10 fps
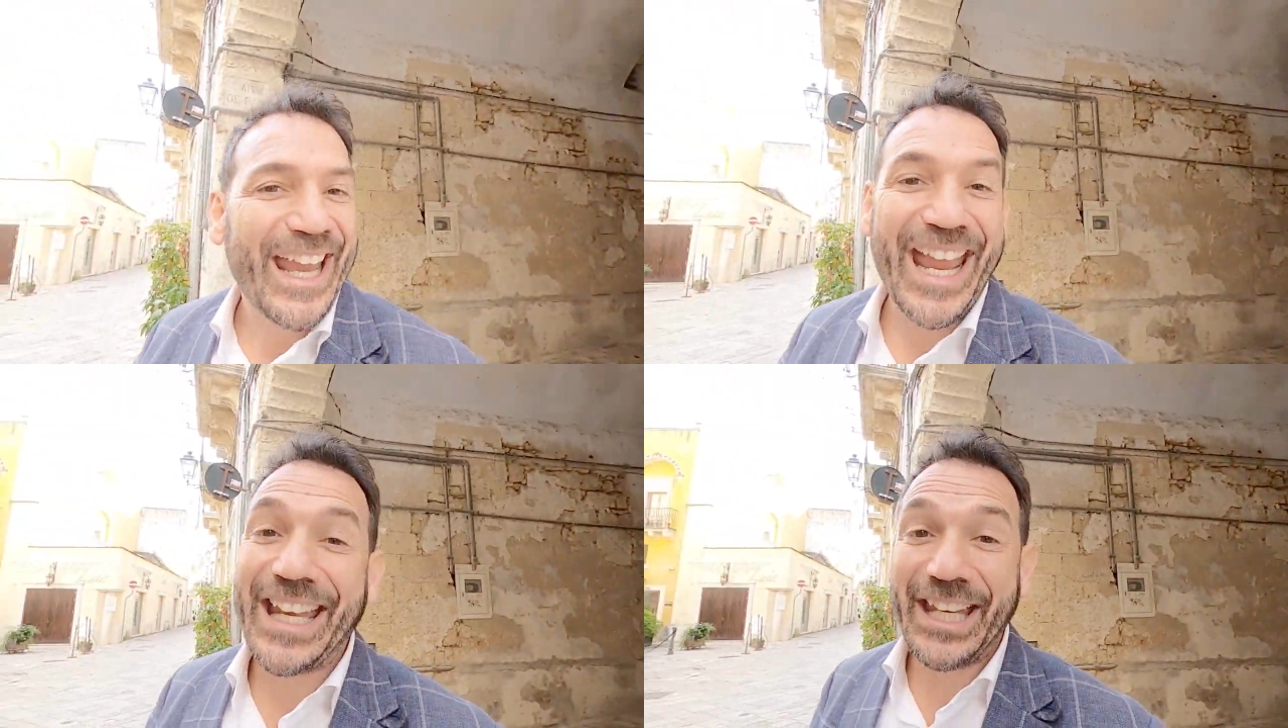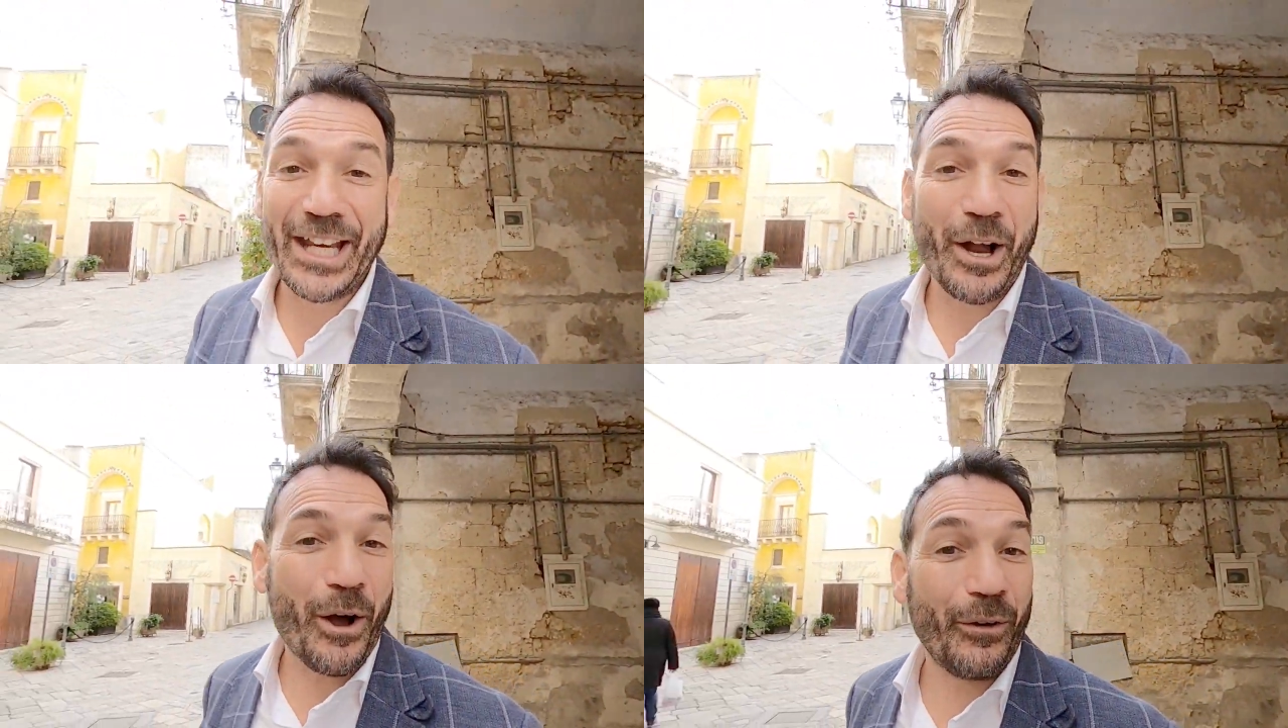
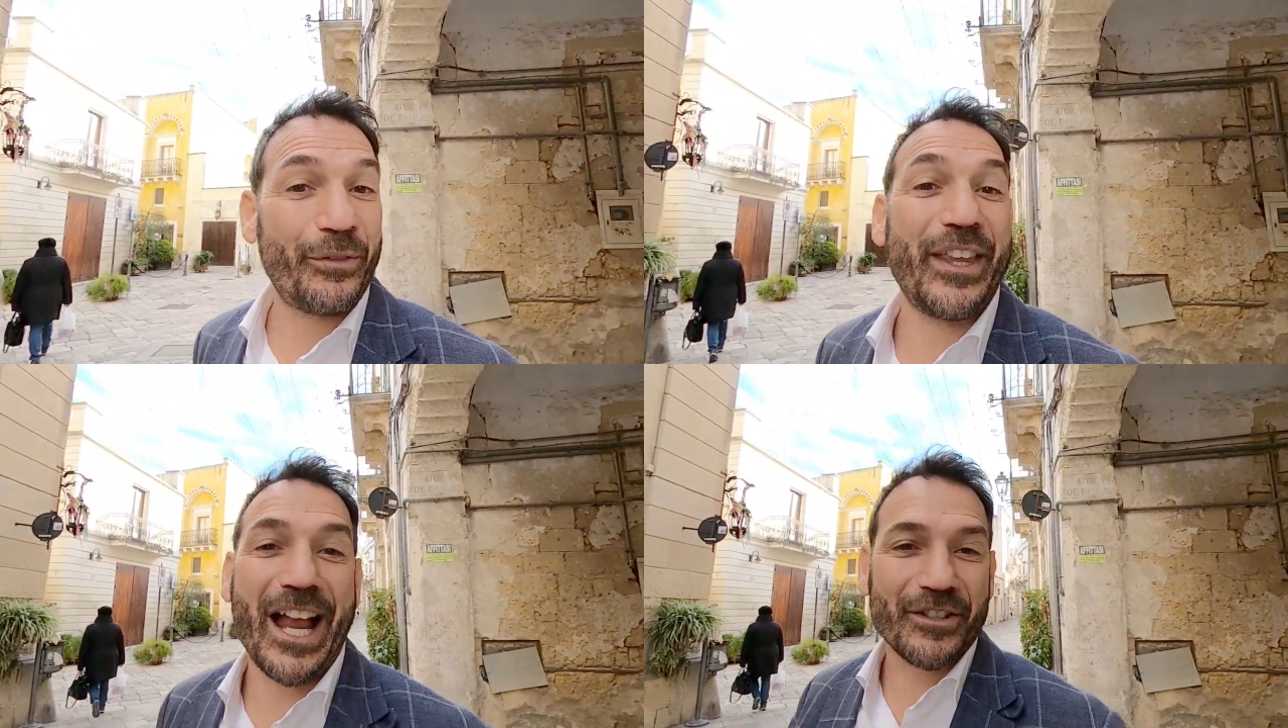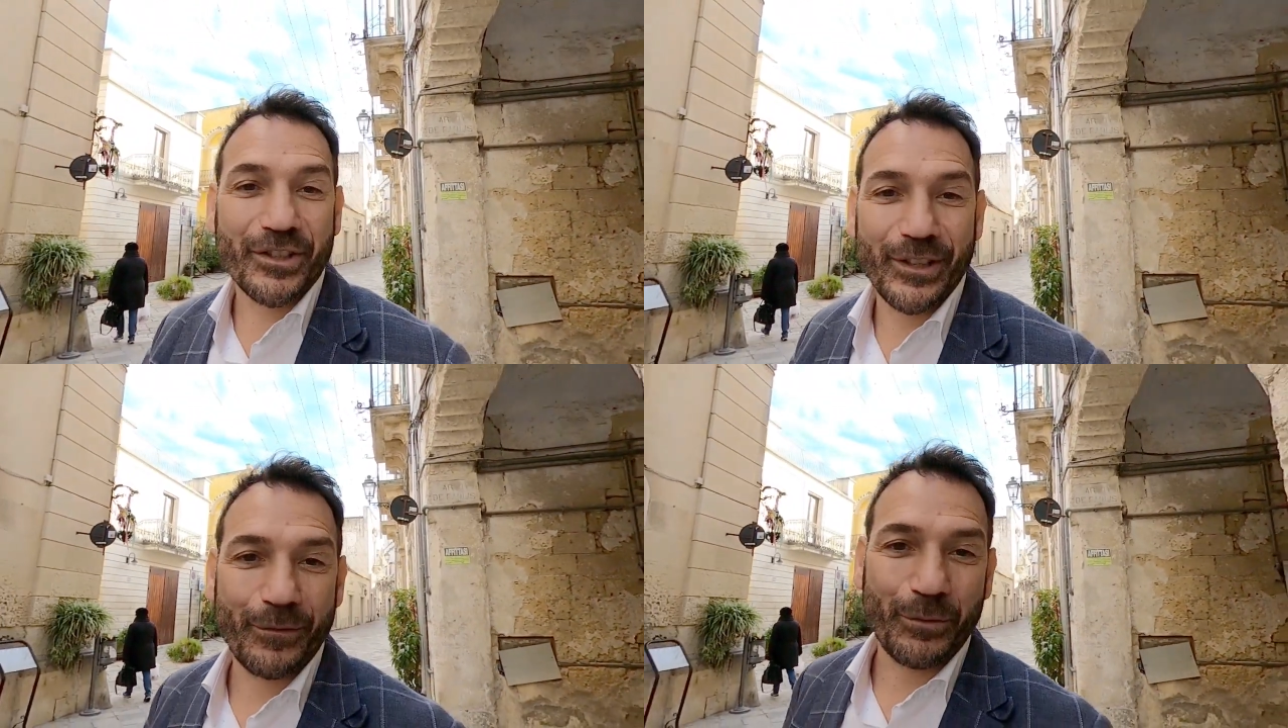any of the
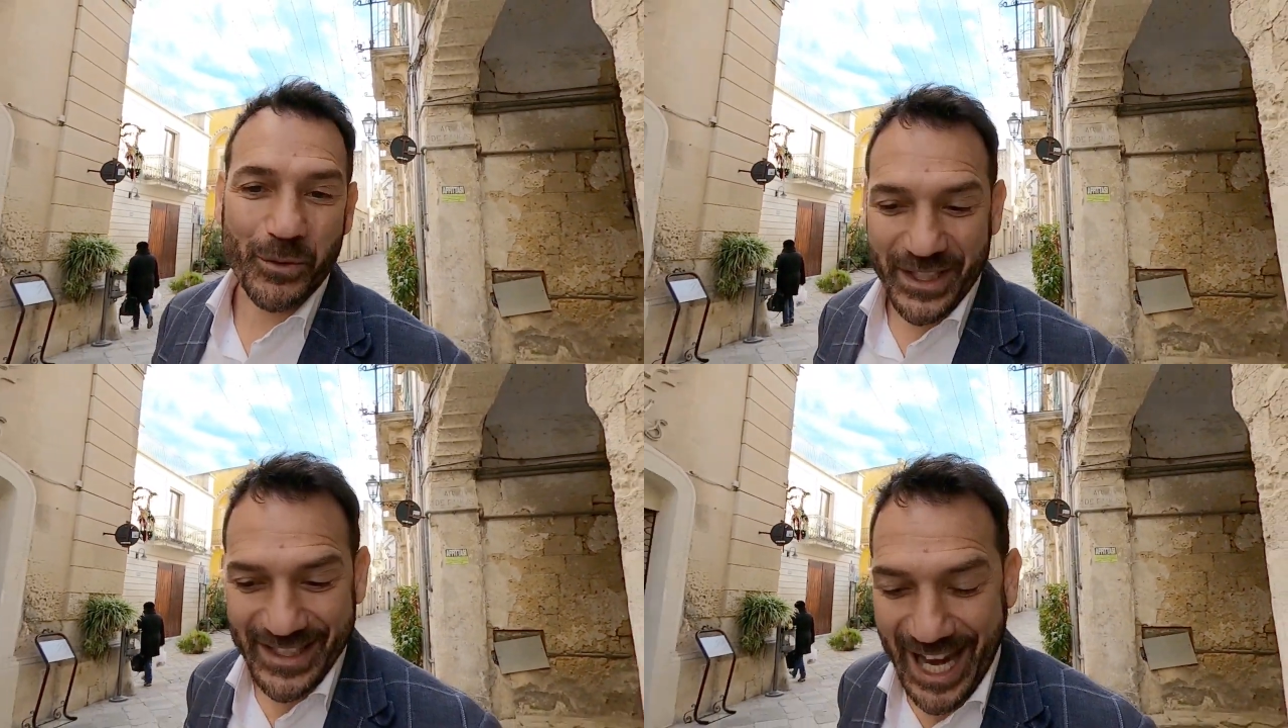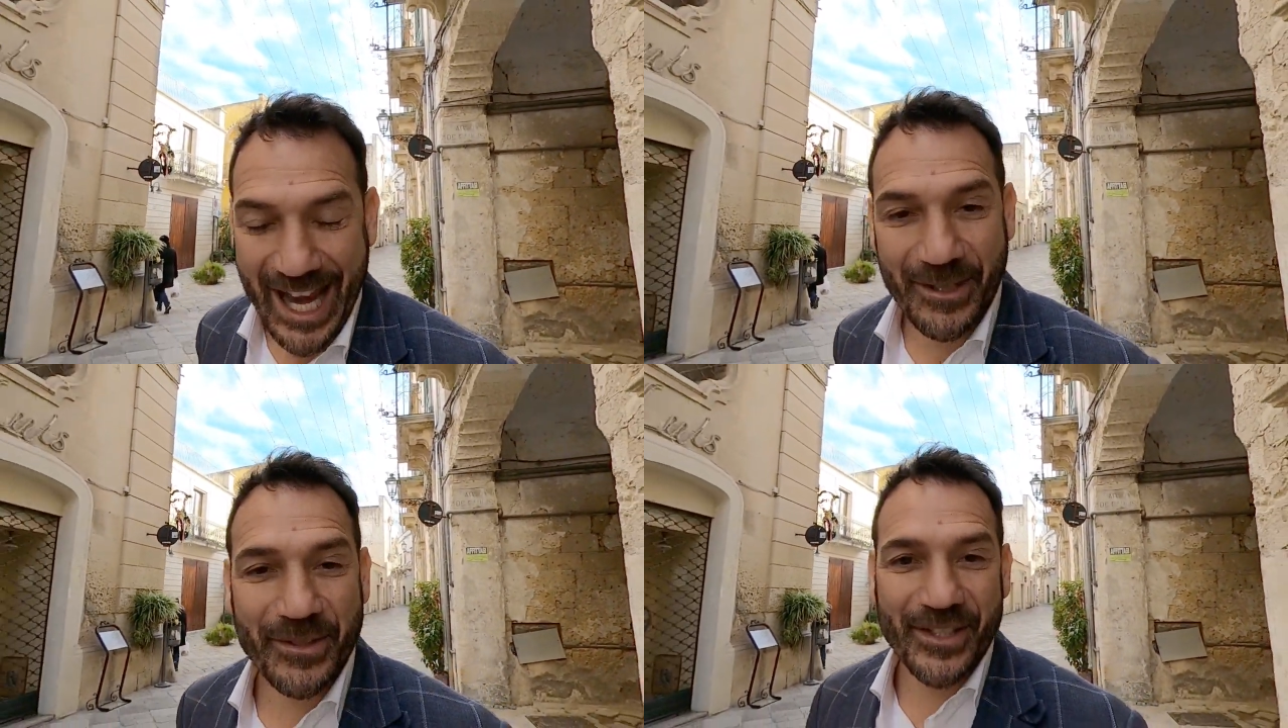140
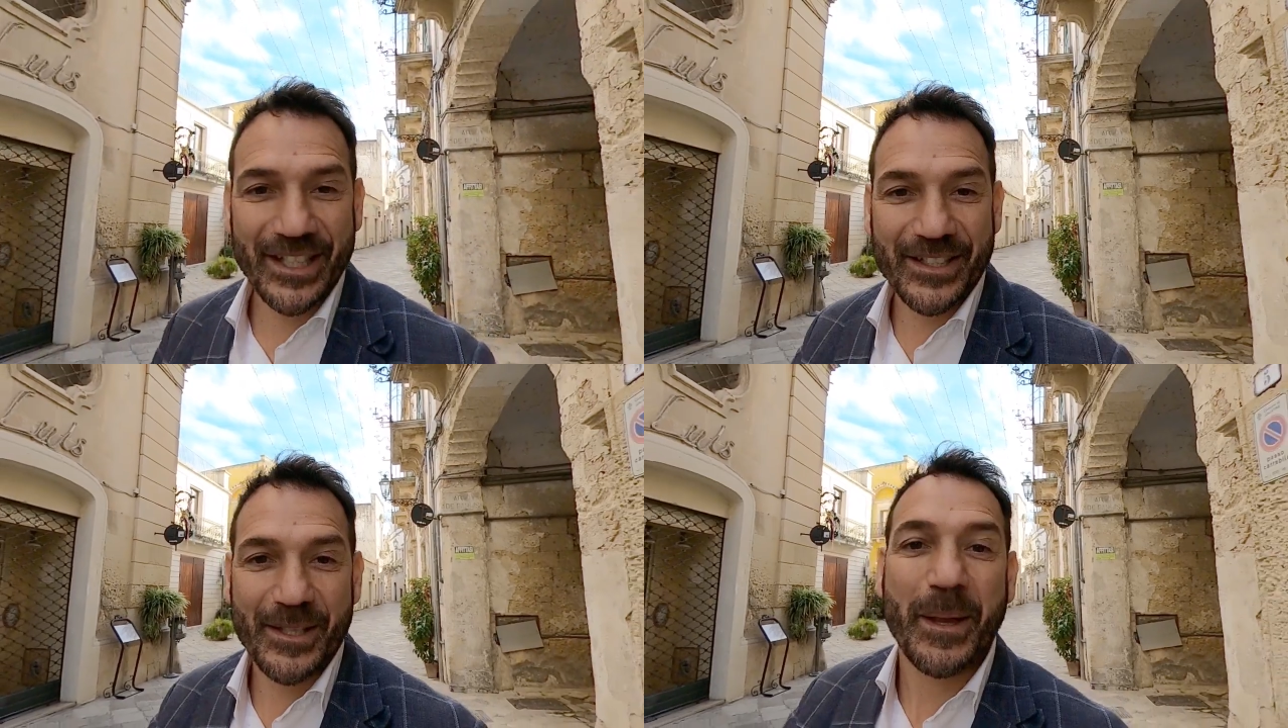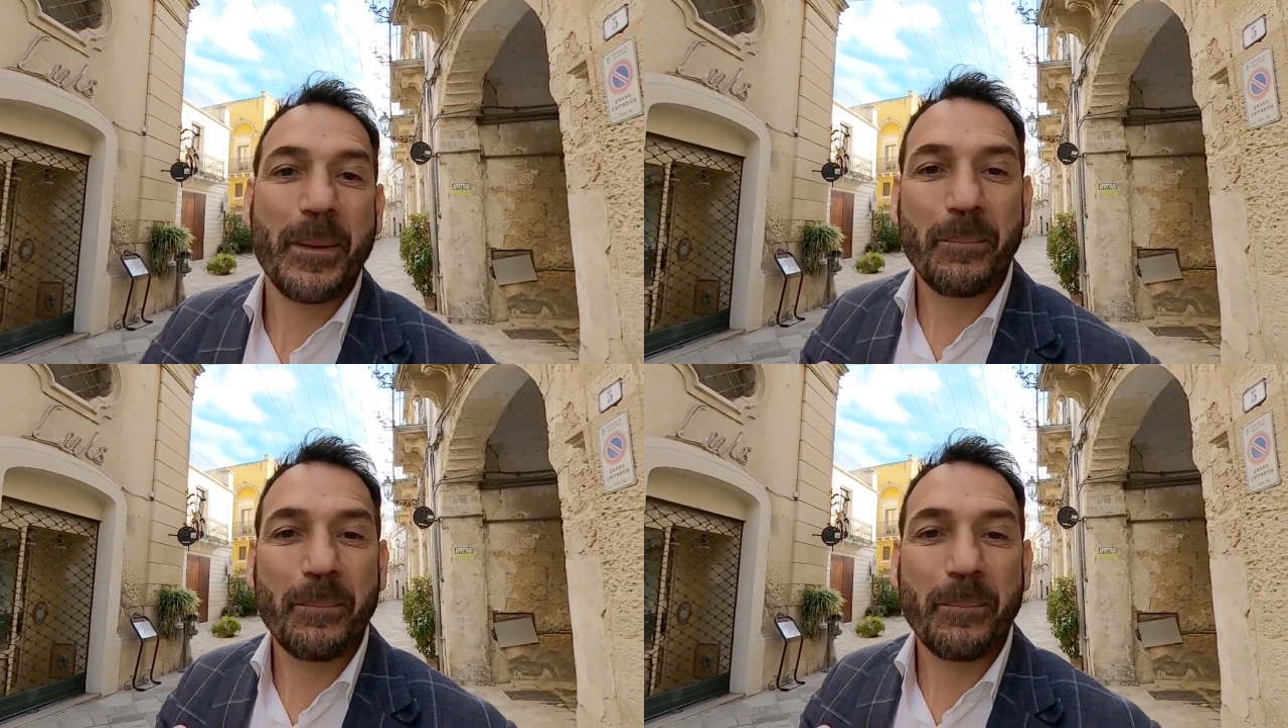towns that